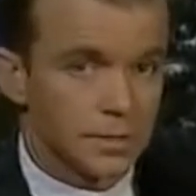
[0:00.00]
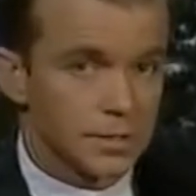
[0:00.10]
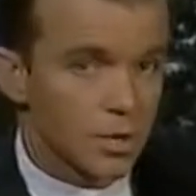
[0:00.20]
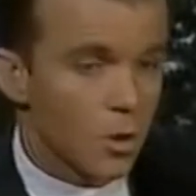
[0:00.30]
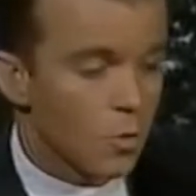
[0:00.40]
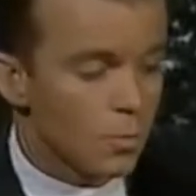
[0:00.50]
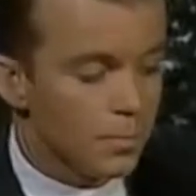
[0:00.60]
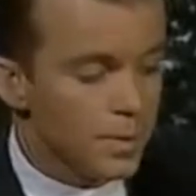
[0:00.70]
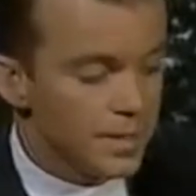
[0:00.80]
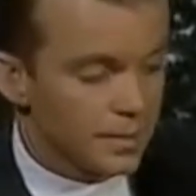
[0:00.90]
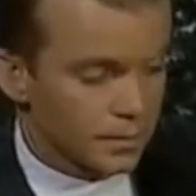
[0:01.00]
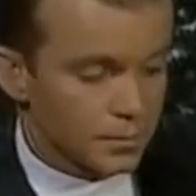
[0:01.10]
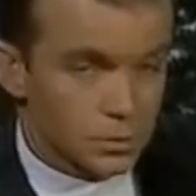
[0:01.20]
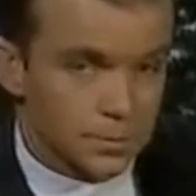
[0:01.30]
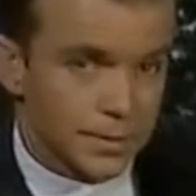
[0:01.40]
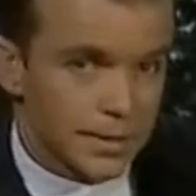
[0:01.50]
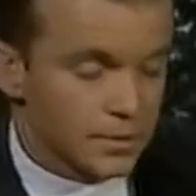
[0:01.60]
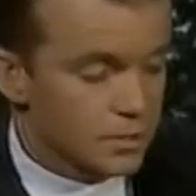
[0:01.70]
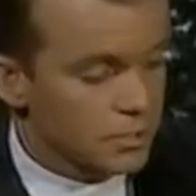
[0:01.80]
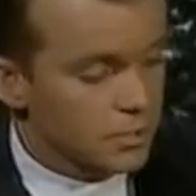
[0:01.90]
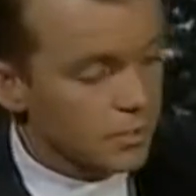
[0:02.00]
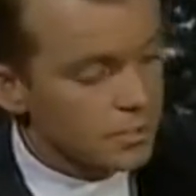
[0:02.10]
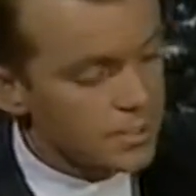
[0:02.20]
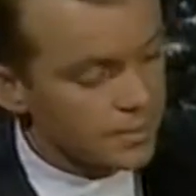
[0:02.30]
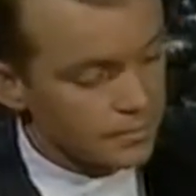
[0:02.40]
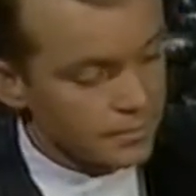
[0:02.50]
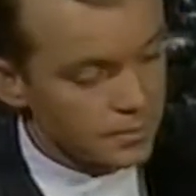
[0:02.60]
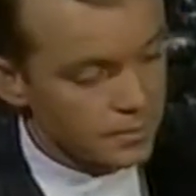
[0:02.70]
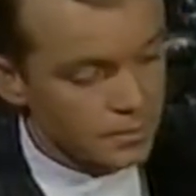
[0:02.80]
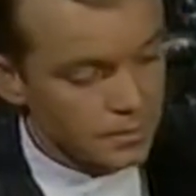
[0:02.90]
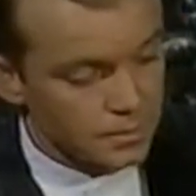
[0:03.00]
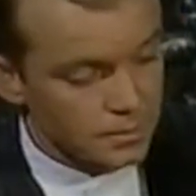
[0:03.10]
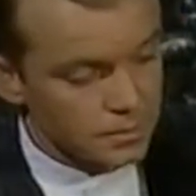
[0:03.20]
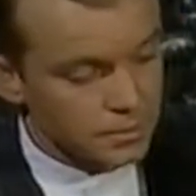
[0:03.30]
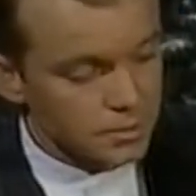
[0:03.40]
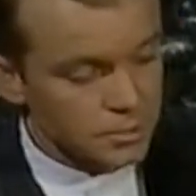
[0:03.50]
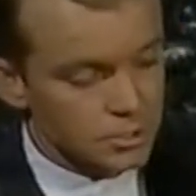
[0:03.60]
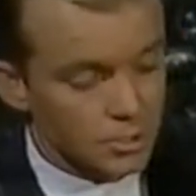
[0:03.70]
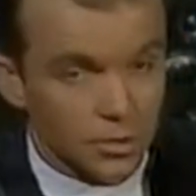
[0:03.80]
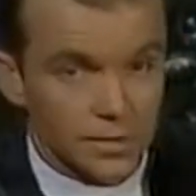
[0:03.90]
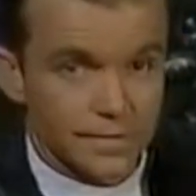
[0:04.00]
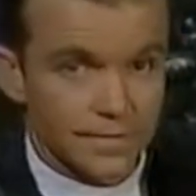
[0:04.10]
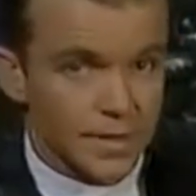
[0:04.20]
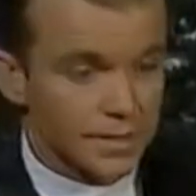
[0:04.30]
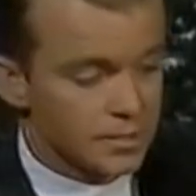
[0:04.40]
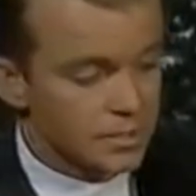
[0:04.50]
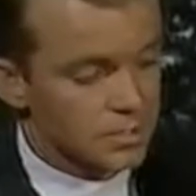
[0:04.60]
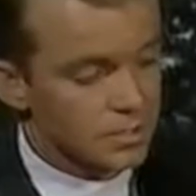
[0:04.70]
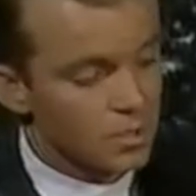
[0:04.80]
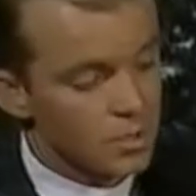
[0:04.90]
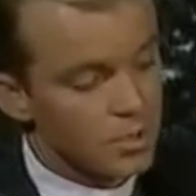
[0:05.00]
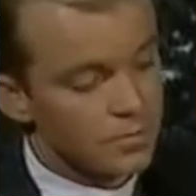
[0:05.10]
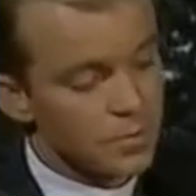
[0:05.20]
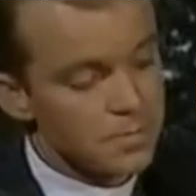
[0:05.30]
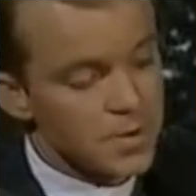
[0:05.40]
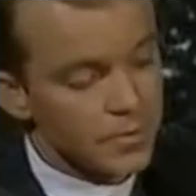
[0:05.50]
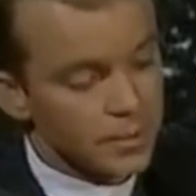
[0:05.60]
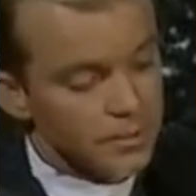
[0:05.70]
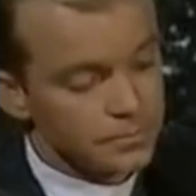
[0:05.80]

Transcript: His whole being was being sucked in to the solid face of the mirror.